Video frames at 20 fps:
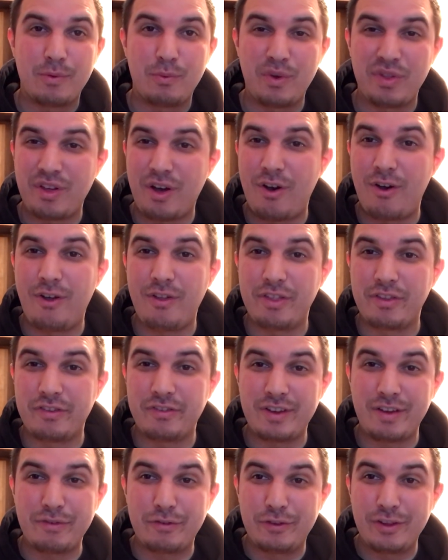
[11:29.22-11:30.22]
with all the
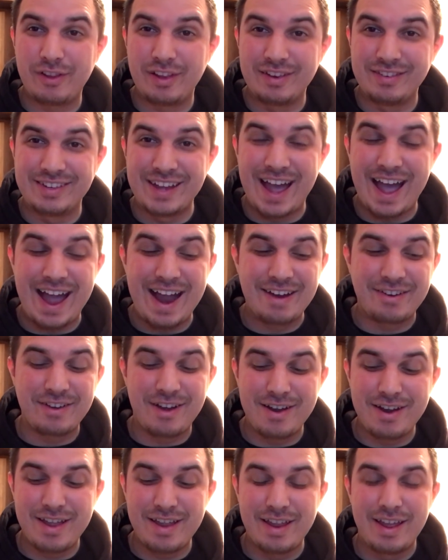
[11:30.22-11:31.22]
stuff still intact
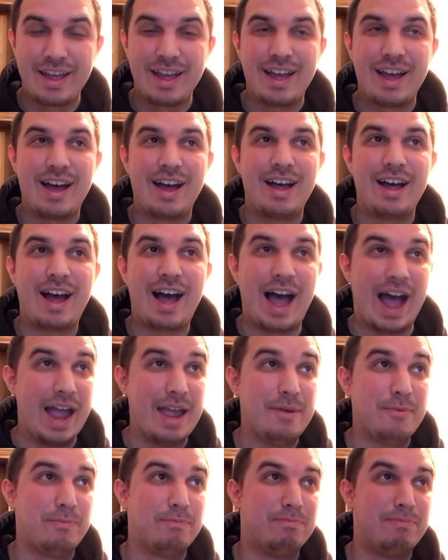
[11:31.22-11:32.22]
on it,
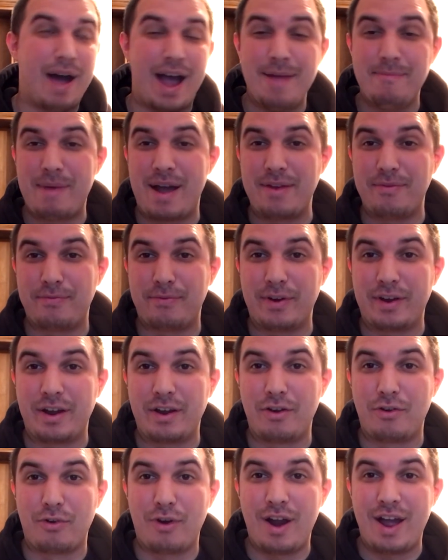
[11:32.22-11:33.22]
I might
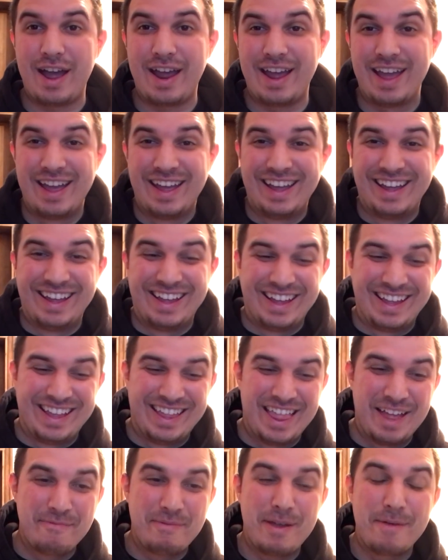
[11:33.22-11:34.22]
freaking cry.
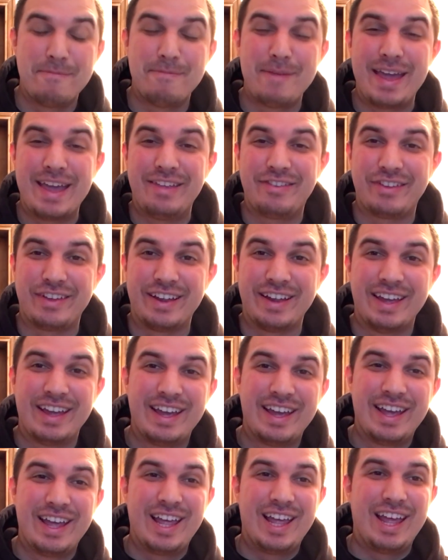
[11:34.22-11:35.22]
It'd be amazing
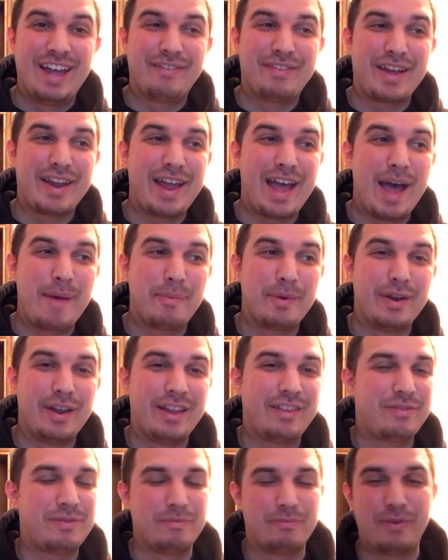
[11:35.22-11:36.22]
if that happened.
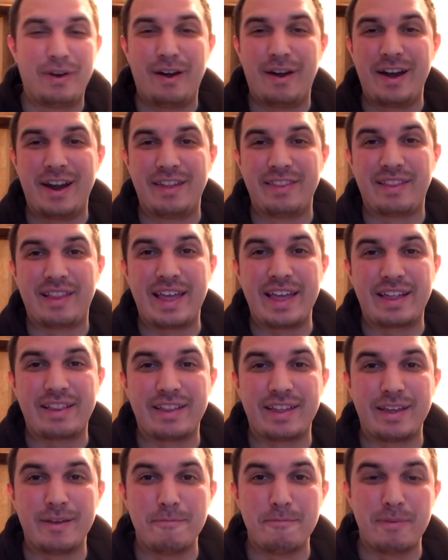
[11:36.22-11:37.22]
It's very
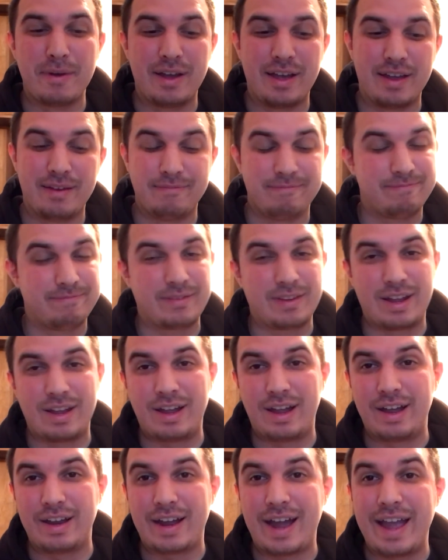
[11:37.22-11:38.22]
unlikely, but
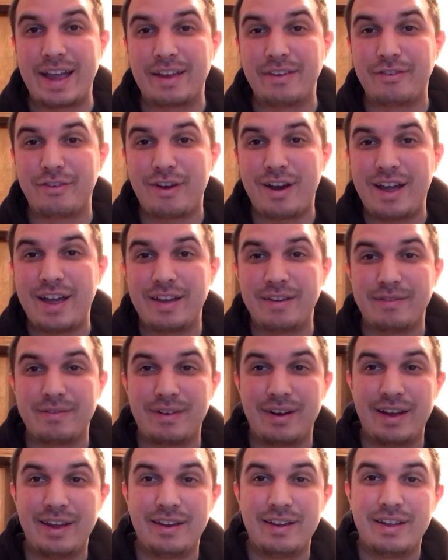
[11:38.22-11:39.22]
a guy can try,
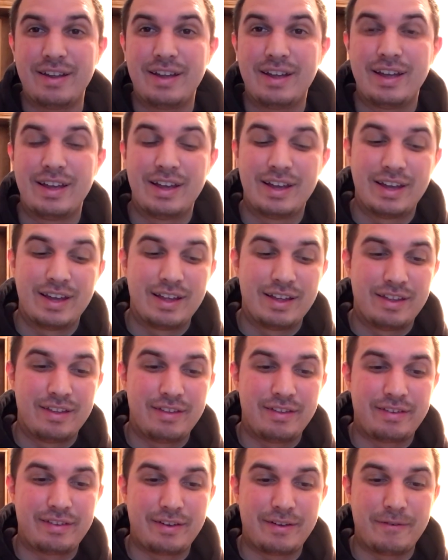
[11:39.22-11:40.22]
right?
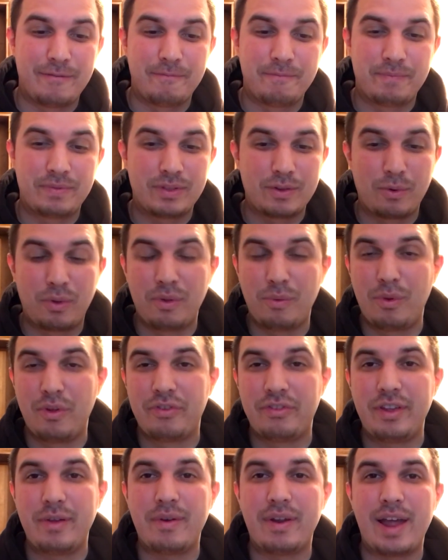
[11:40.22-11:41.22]
So we'll
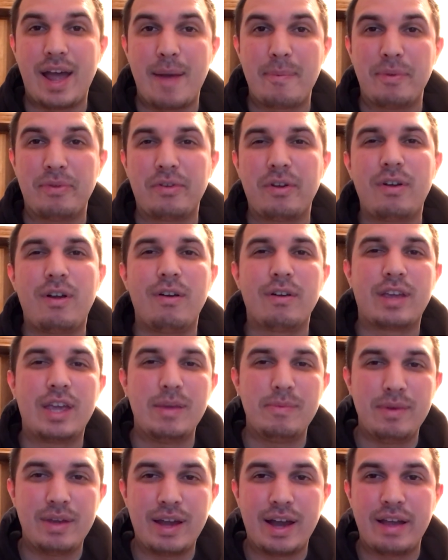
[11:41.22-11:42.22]
see what happens. I'll
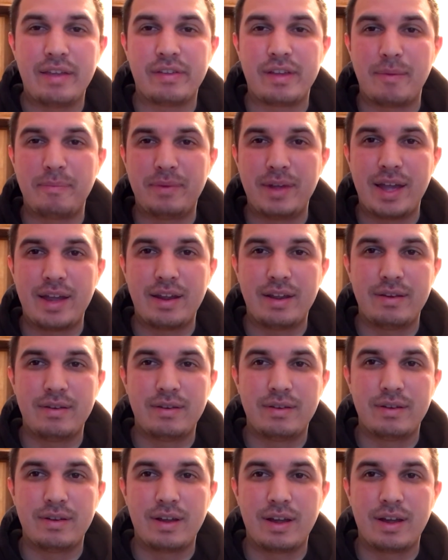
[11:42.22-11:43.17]
keep you guys updated